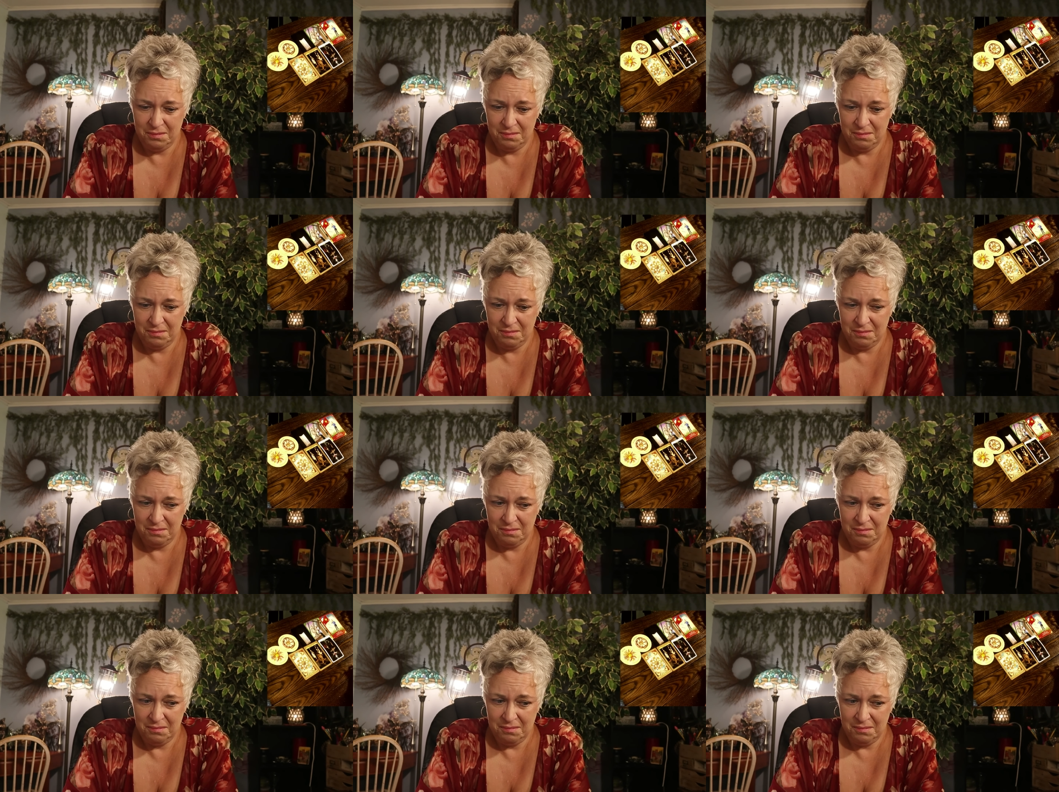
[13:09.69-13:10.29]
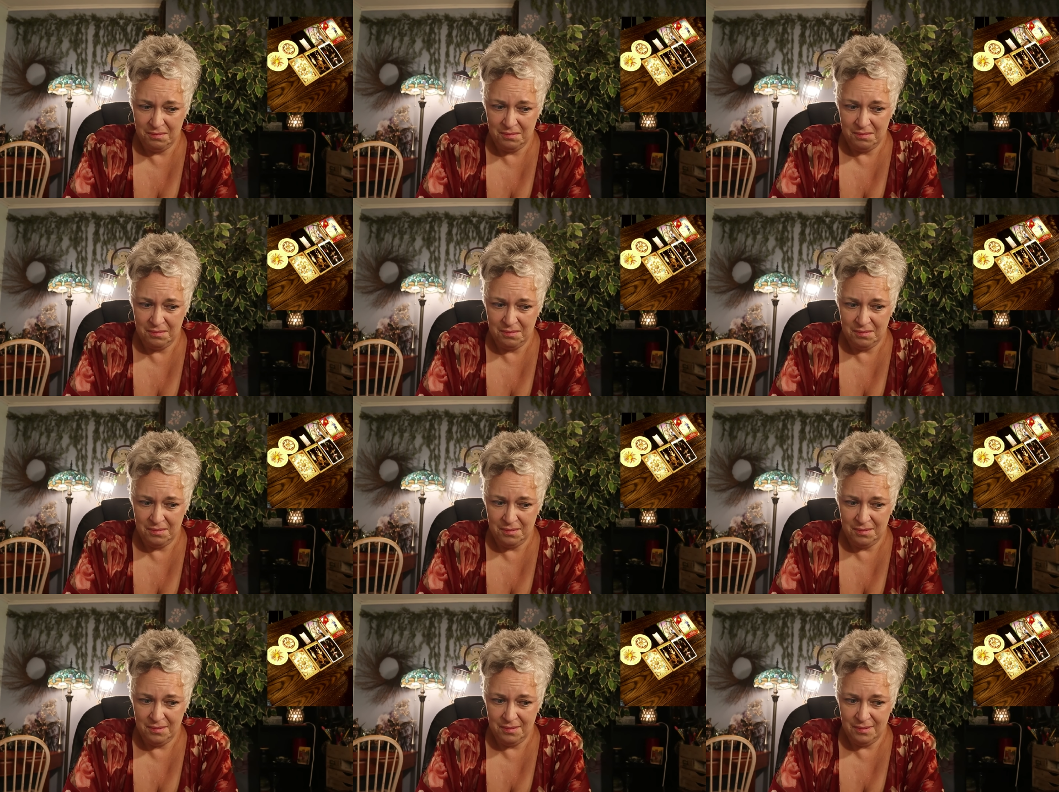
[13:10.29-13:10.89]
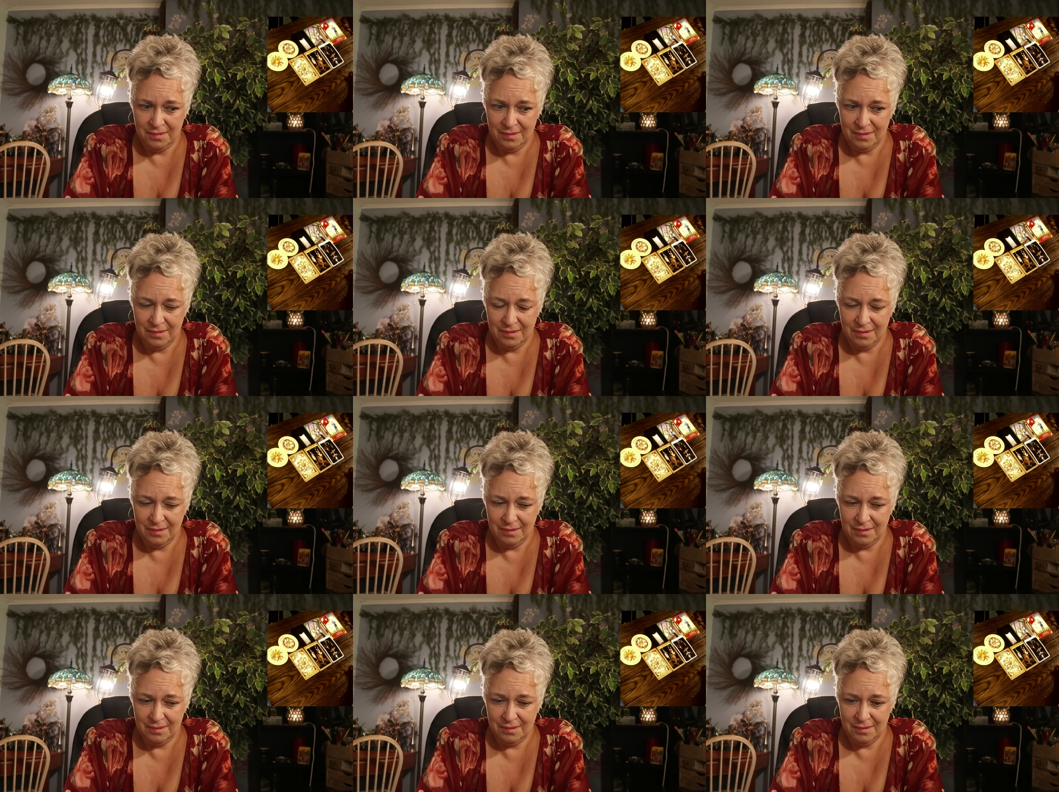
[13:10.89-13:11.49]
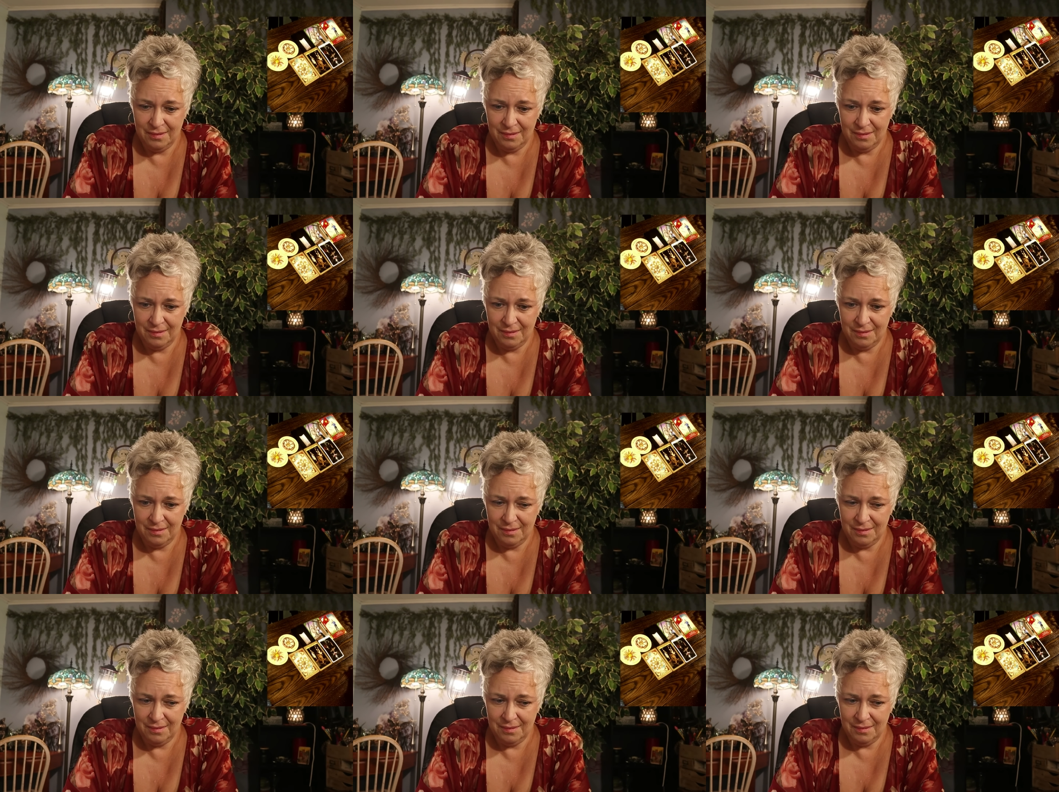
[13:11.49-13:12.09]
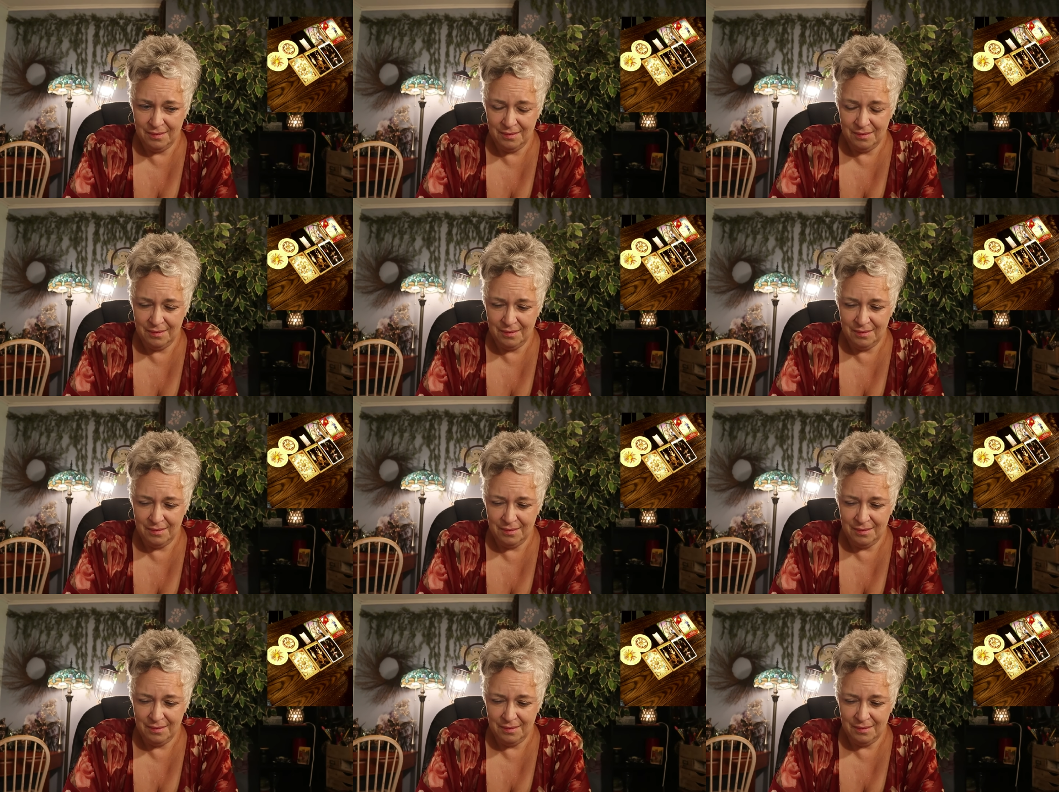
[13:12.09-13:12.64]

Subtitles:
(silence)